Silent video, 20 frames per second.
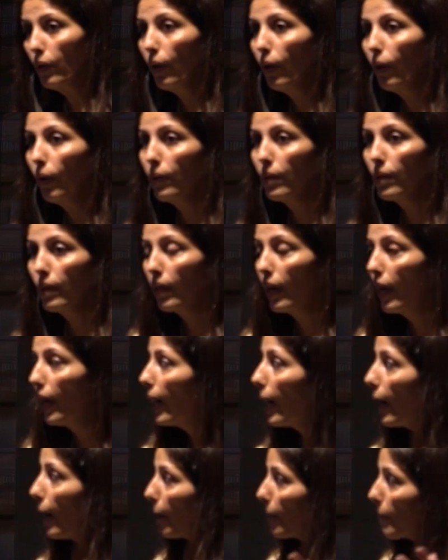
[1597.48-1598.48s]
code
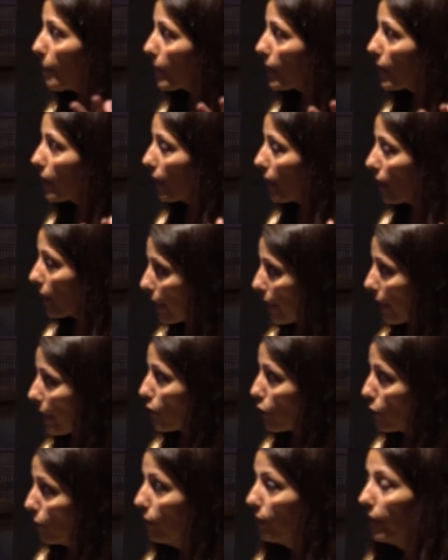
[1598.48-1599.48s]

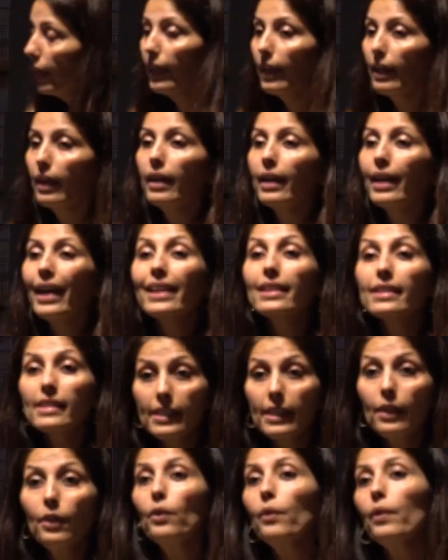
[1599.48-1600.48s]
tooling, and
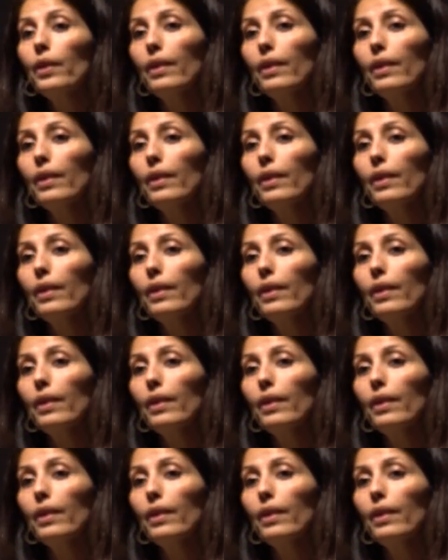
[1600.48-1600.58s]
zero